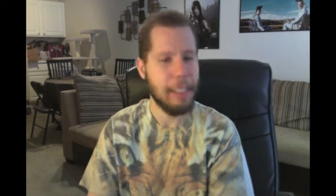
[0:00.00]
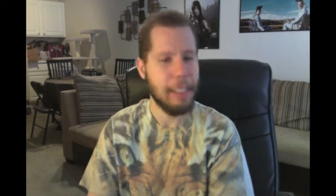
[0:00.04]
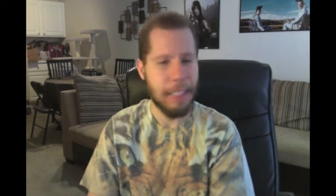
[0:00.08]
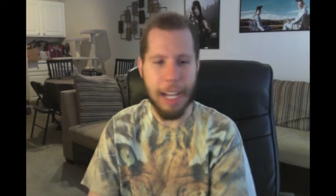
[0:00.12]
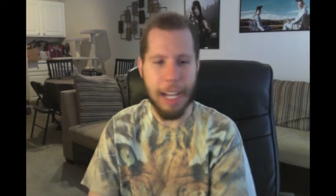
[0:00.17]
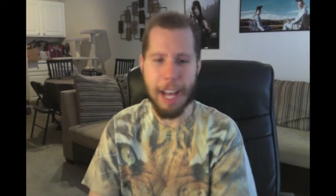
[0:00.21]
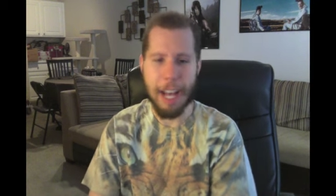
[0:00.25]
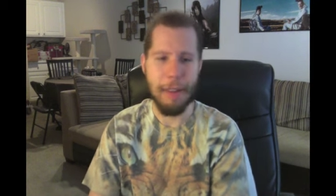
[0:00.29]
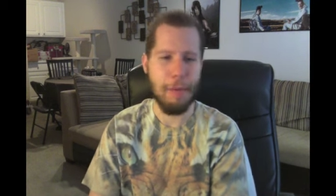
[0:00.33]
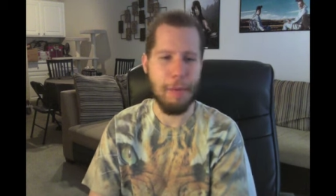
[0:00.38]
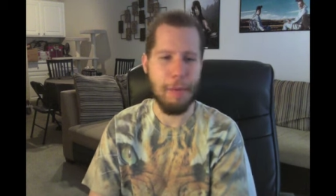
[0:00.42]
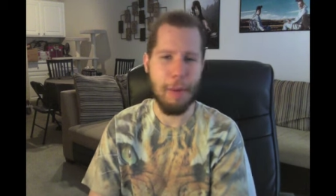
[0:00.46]

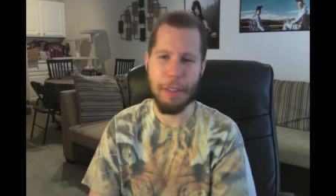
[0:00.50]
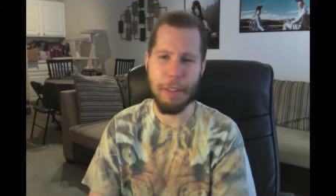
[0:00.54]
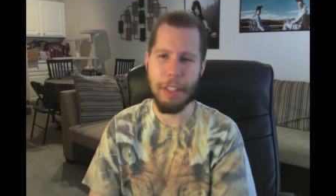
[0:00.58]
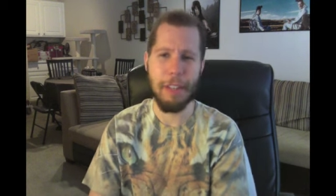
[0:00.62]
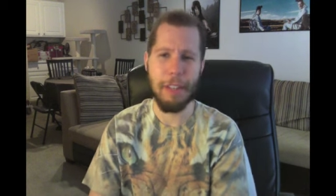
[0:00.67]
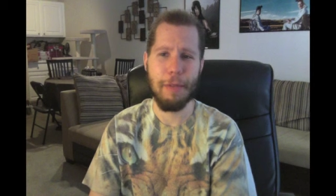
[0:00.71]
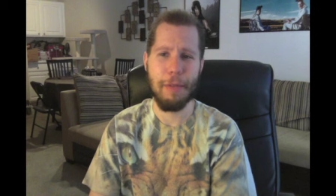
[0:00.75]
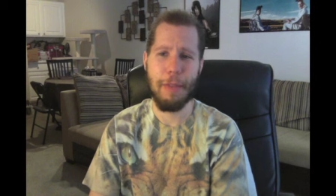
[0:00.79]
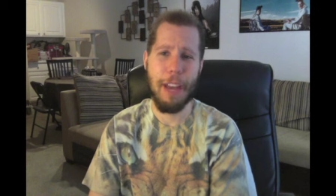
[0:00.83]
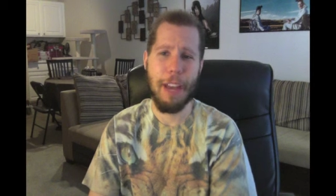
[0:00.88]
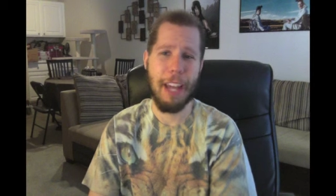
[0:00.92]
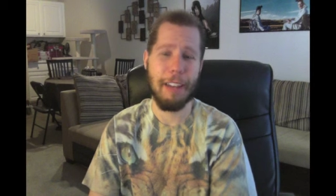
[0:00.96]
I uh, wasn't
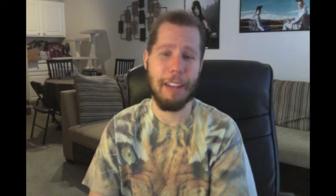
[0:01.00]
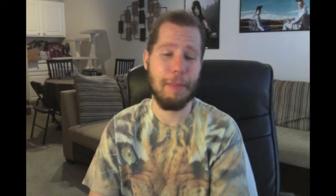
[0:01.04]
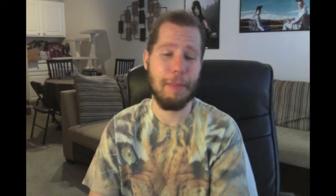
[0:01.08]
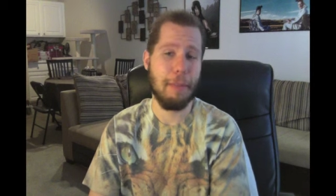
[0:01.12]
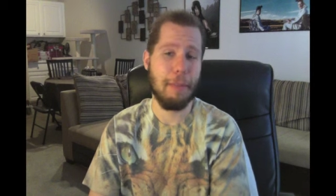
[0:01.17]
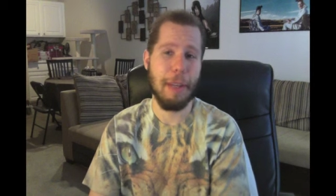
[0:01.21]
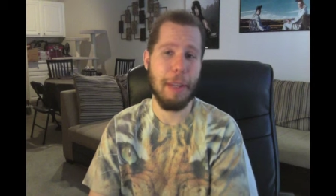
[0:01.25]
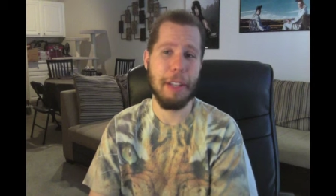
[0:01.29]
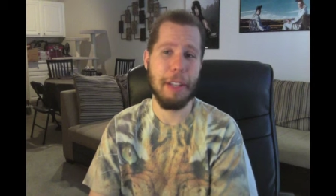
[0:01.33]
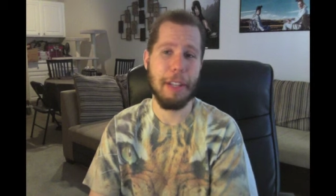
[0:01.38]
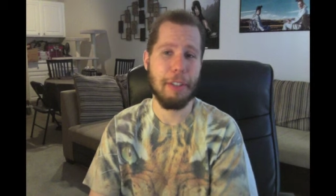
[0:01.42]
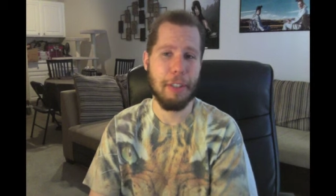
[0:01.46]
a fan of
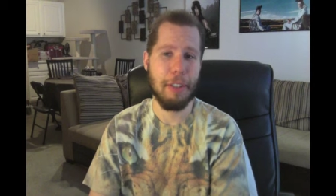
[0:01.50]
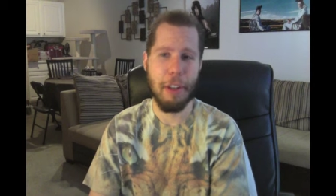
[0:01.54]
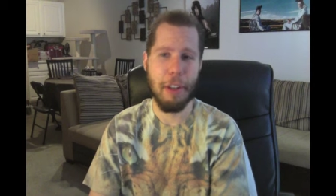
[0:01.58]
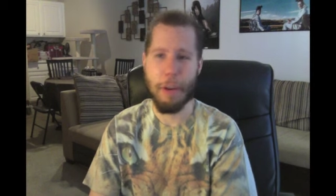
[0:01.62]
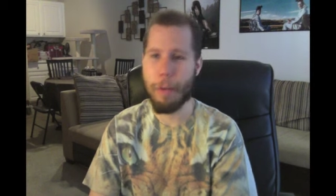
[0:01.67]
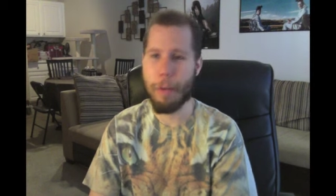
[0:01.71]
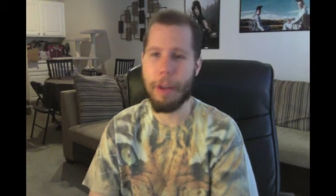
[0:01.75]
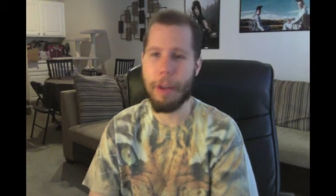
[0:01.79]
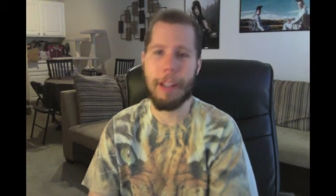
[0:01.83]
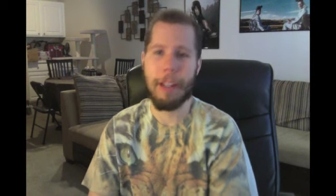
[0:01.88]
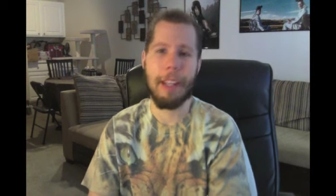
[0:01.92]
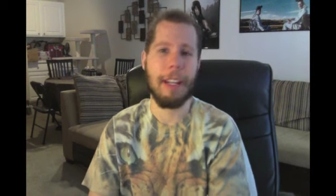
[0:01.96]
Big Show
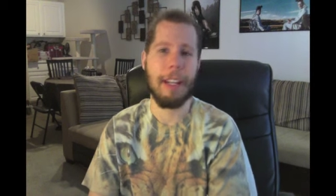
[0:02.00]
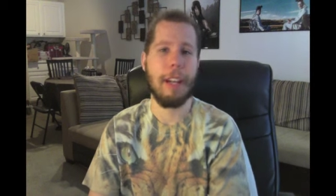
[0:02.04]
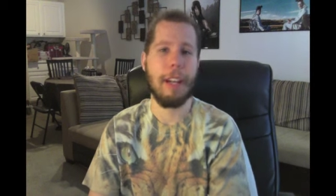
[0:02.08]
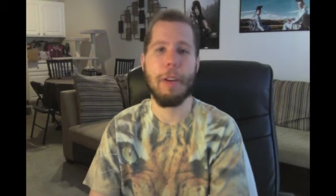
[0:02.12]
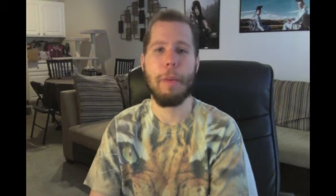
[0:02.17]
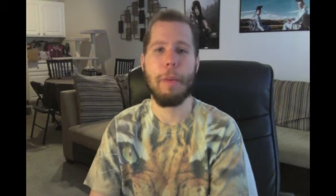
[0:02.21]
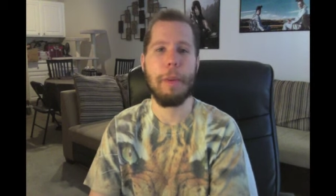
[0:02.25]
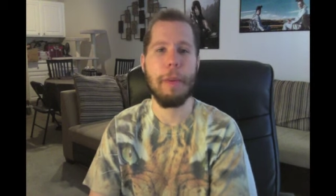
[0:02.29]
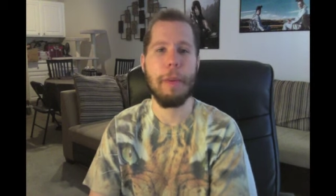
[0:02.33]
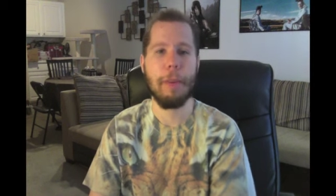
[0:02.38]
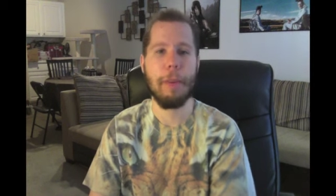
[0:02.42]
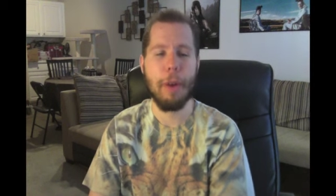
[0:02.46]
winning, and I know
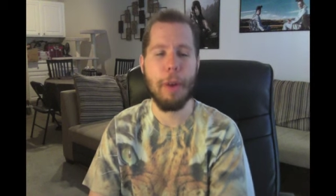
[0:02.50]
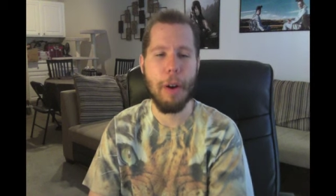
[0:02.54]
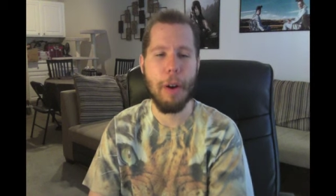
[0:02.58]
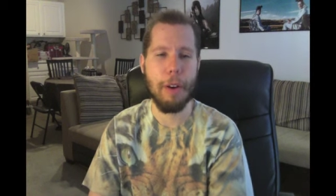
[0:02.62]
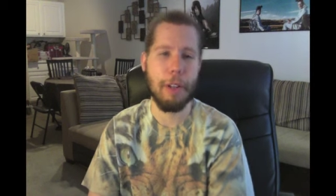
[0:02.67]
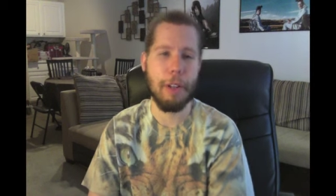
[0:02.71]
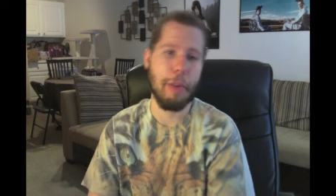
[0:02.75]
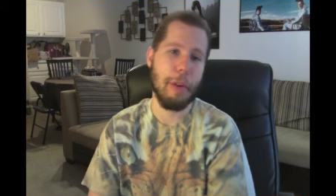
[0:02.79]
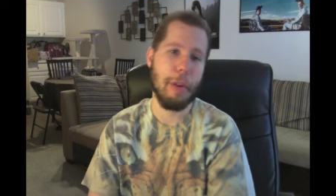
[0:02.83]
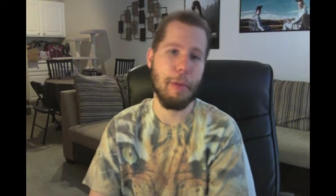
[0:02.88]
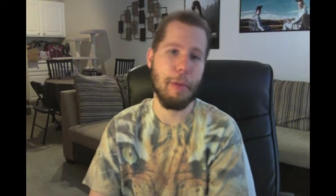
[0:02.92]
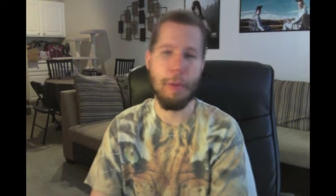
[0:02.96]
people
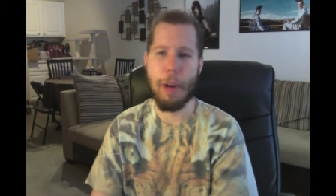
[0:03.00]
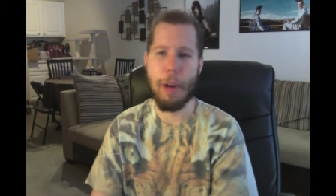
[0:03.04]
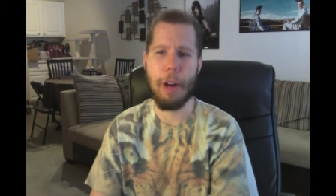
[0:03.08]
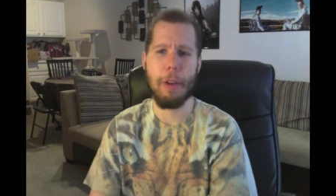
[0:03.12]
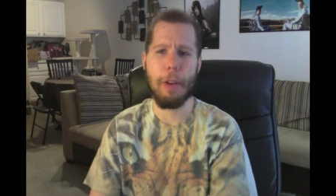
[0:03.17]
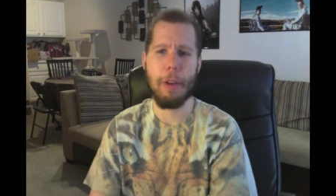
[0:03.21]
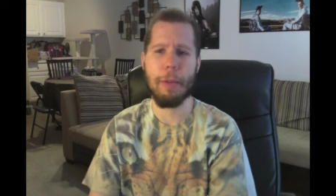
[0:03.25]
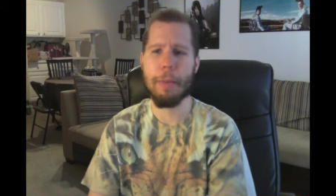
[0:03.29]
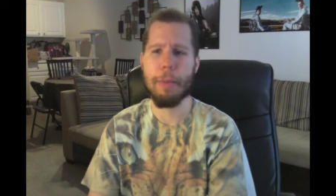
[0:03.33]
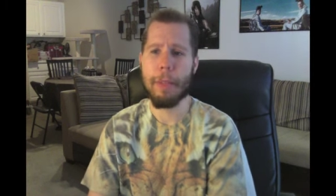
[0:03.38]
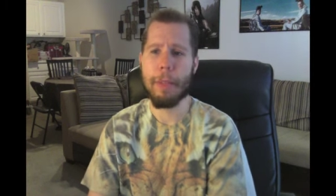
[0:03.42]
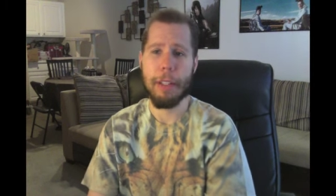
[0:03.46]
arguing,
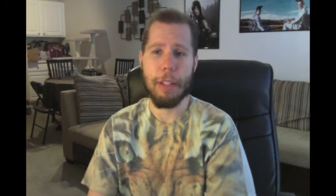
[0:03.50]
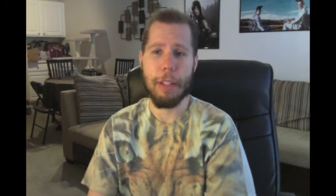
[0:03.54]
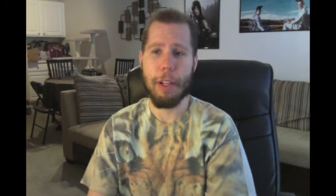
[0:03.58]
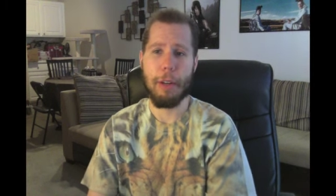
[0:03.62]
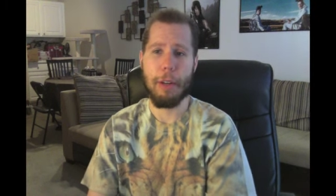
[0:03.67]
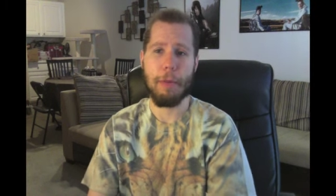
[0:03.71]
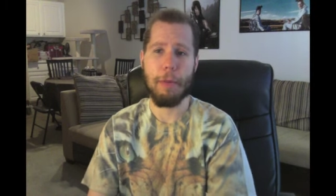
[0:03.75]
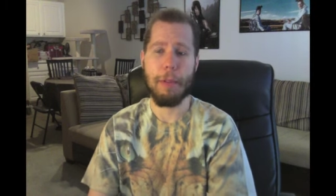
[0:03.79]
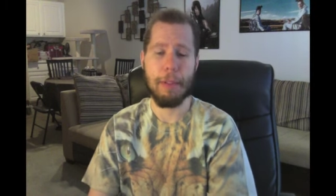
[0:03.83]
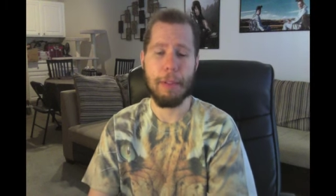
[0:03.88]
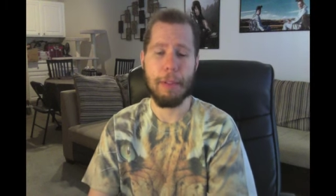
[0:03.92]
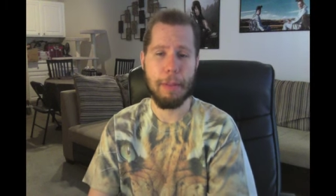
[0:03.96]
well, you
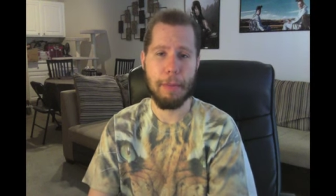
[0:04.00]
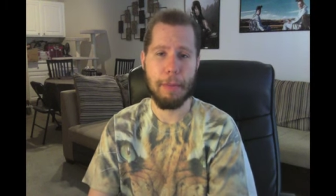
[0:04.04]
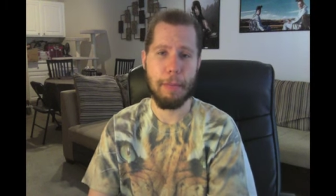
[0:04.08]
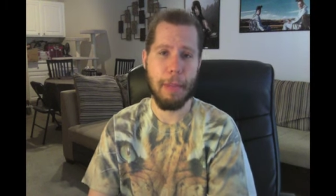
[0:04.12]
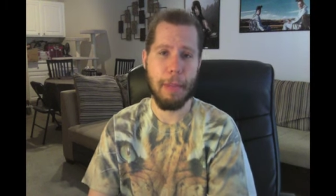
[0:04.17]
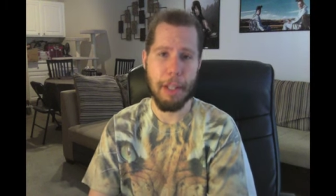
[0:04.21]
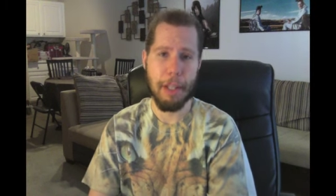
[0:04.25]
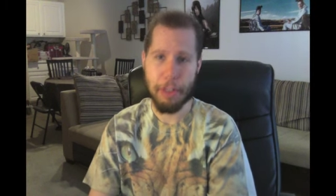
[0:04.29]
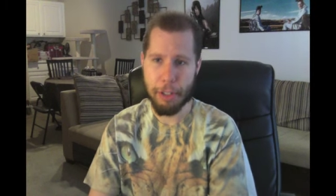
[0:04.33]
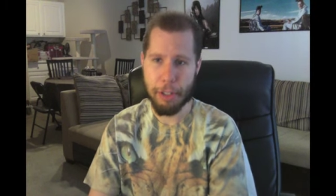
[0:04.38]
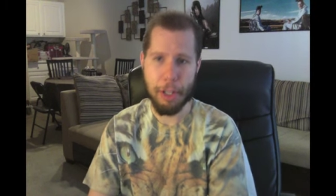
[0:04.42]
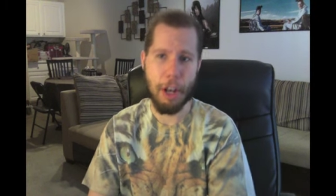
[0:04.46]
know, it's
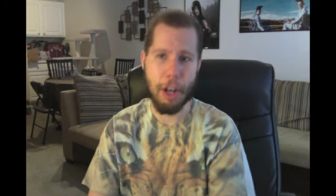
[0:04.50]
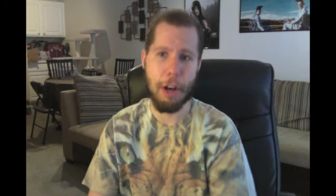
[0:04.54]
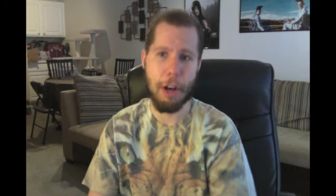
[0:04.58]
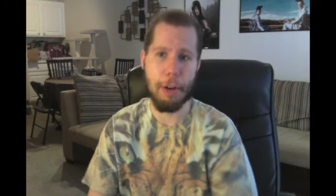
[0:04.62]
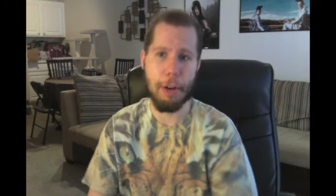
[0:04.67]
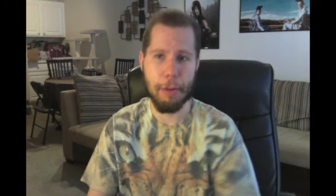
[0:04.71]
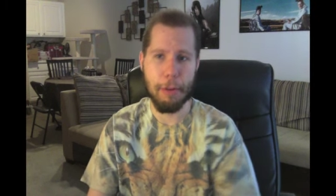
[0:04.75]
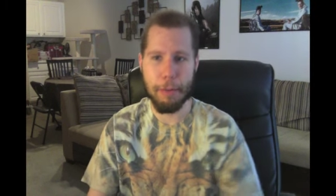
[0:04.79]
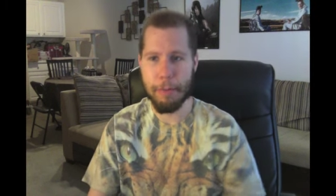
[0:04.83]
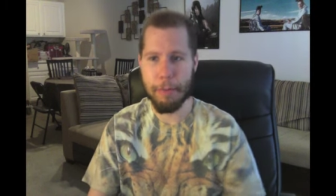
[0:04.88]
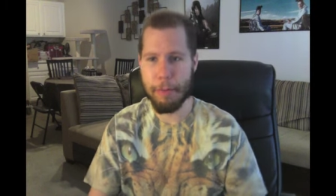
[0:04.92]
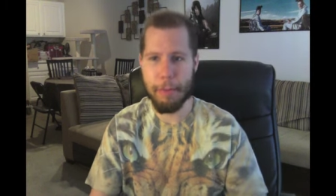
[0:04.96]
Big
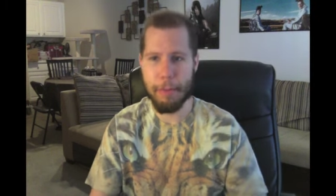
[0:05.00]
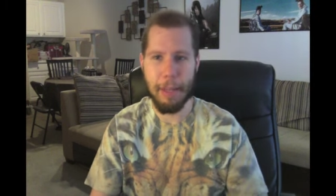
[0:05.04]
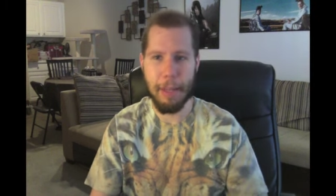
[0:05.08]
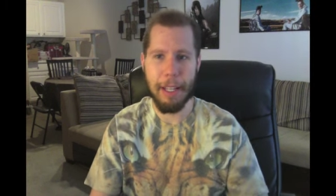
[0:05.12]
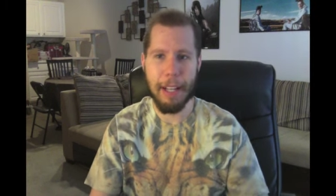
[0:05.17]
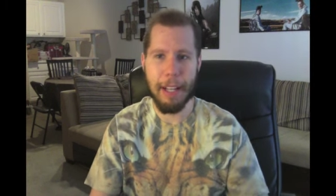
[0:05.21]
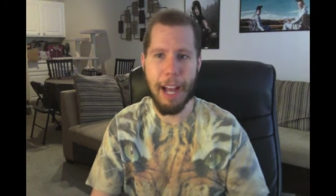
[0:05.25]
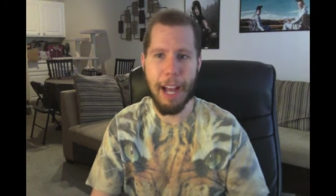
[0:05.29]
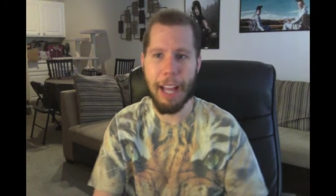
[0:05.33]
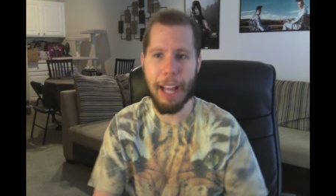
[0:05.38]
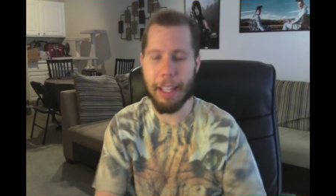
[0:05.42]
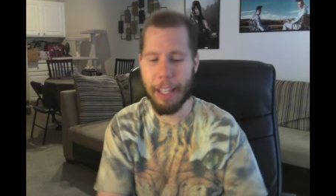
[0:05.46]
Show,
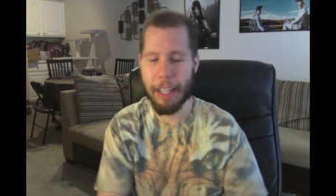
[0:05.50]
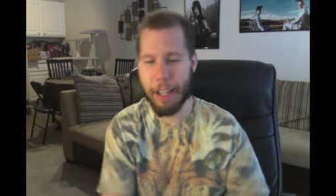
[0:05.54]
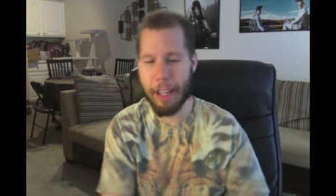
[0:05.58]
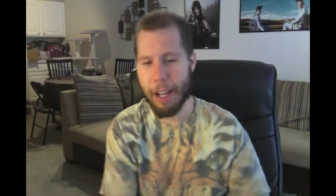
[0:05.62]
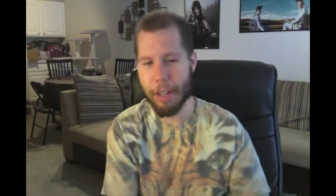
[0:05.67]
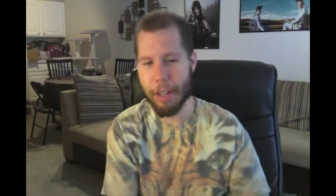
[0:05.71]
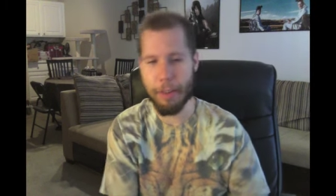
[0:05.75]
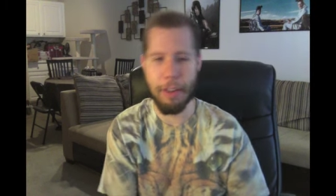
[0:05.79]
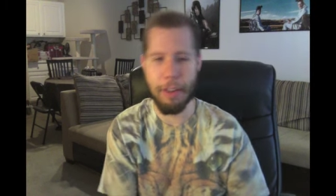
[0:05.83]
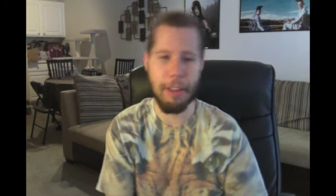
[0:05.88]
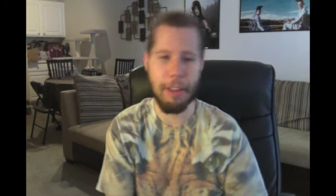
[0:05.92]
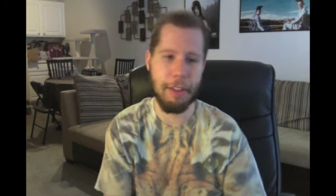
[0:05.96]
big guy like Andre the